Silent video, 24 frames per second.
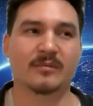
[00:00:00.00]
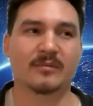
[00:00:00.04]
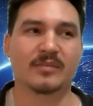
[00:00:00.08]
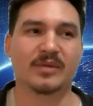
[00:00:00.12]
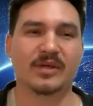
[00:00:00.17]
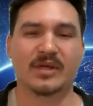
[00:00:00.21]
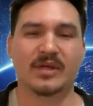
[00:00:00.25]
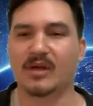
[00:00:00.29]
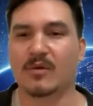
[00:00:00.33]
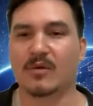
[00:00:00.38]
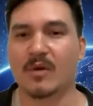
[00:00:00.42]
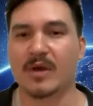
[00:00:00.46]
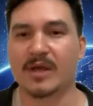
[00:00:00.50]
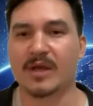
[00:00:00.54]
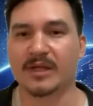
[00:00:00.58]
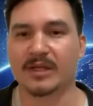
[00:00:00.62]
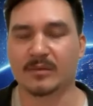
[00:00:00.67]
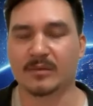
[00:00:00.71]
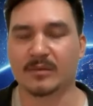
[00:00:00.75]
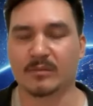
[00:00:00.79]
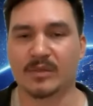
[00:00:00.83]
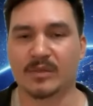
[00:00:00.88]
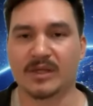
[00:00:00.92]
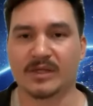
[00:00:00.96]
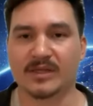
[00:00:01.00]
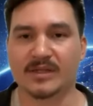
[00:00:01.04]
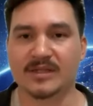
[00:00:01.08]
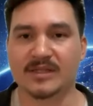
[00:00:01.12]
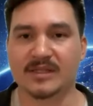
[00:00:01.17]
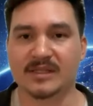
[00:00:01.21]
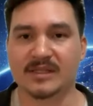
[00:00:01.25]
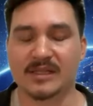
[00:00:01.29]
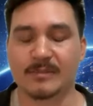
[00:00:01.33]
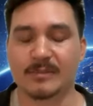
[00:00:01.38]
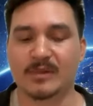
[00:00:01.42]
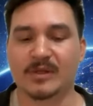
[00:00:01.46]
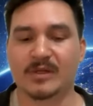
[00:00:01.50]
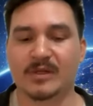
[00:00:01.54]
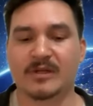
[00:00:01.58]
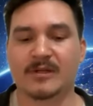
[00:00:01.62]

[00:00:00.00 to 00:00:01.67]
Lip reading: being awake and being asleep.